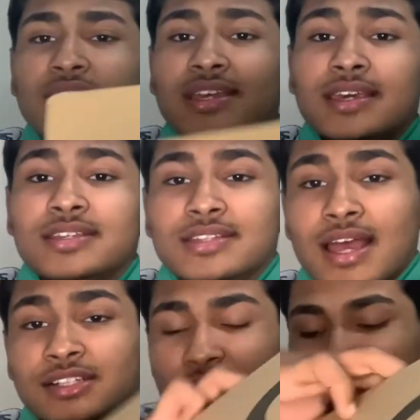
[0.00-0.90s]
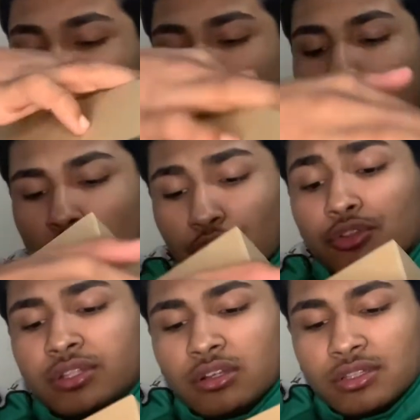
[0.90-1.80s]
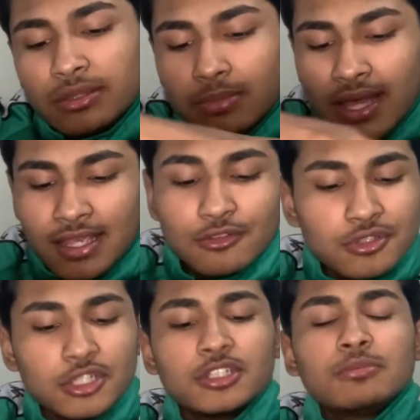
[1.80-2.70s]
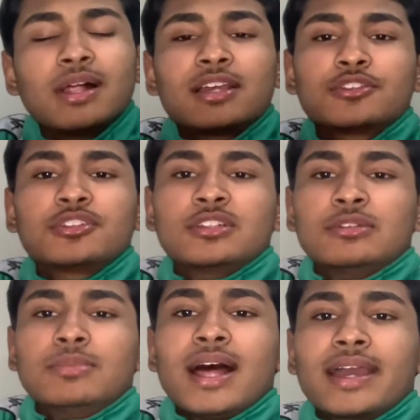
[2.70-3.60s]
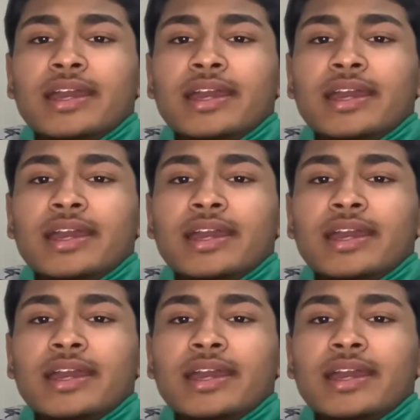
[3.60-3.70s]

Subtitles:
is actually Utility Black, Utility Black, Utility Black.